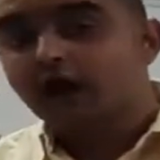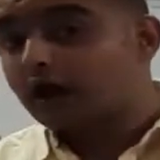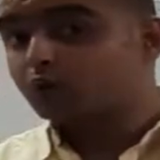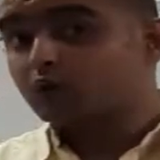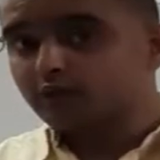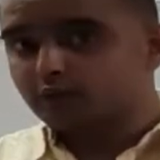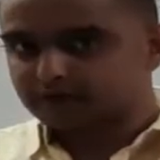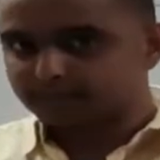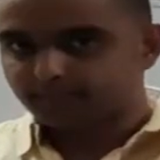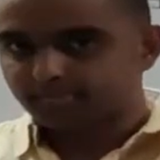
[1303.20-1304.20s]

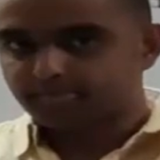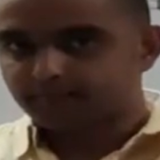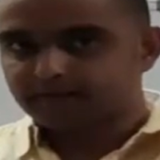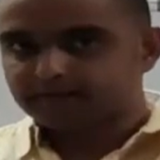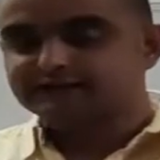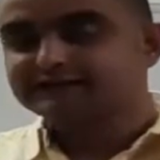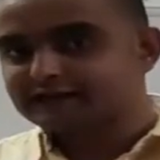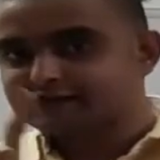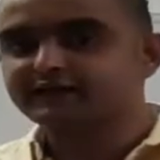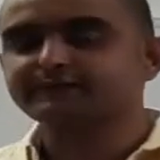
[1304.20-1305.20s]
However, there's an
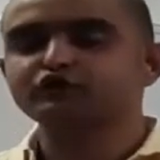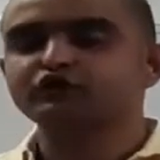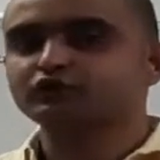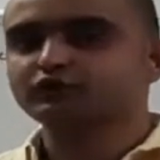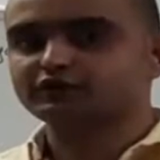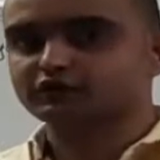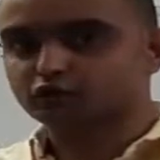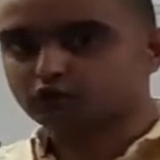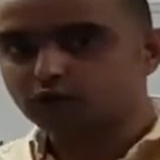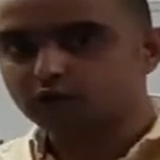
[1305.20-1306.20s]
exception to this
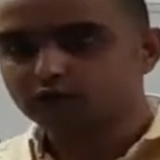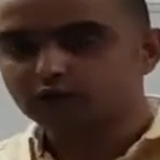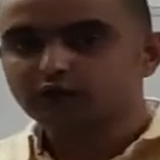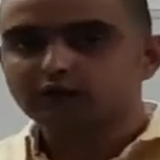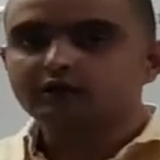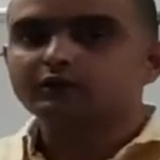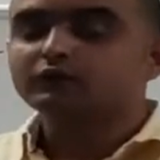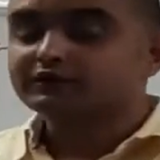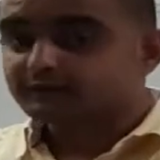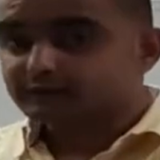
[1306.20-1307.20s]
rule,
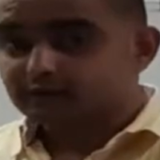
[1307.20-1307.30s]
which